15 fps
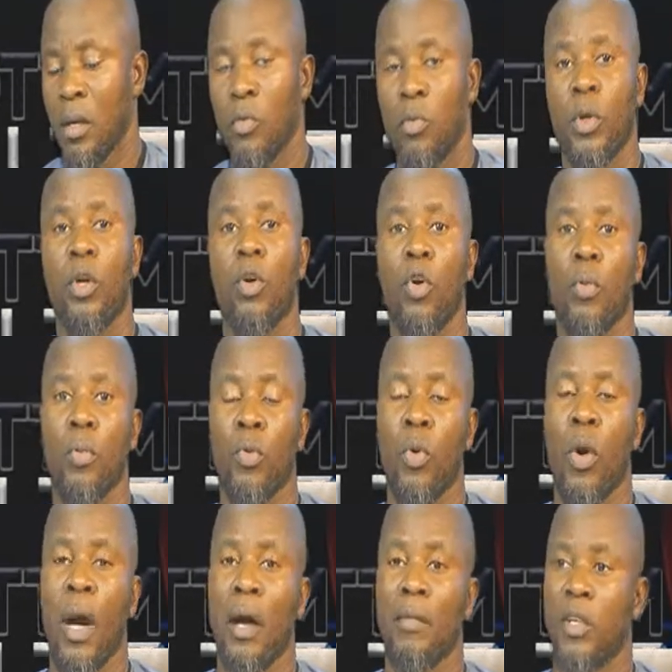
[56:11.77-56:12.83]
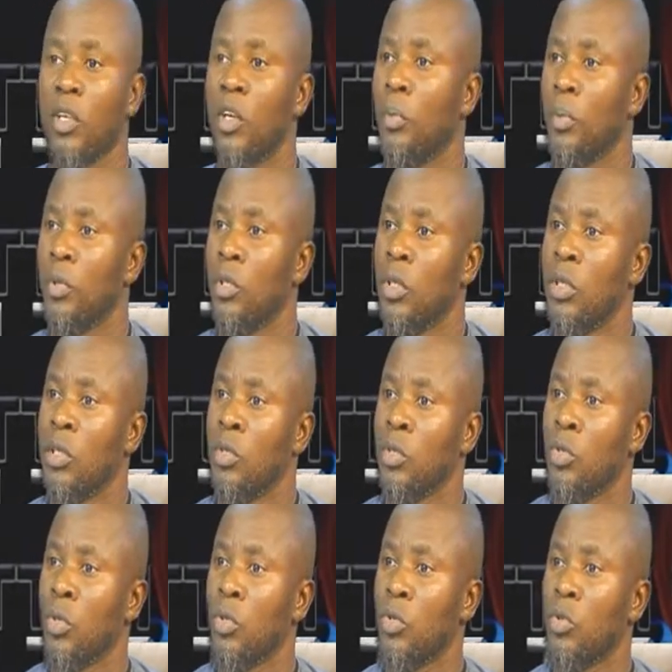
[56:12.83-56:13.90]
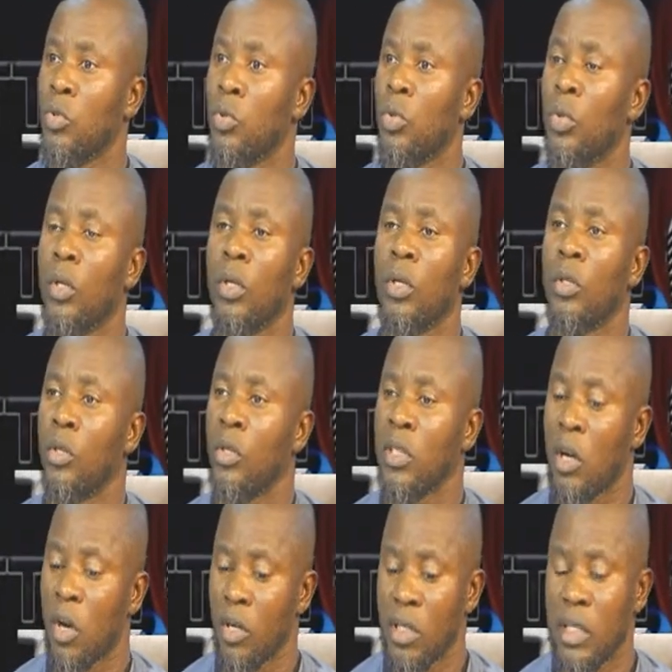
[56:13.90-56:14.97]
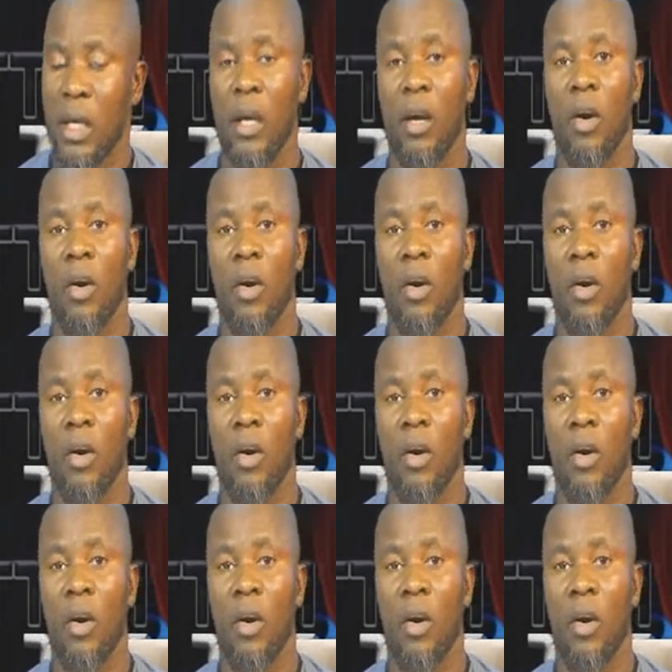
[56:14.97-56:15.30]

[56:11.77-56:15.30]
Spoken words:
We hope we'll have another opportunity to talk to Dr. Conte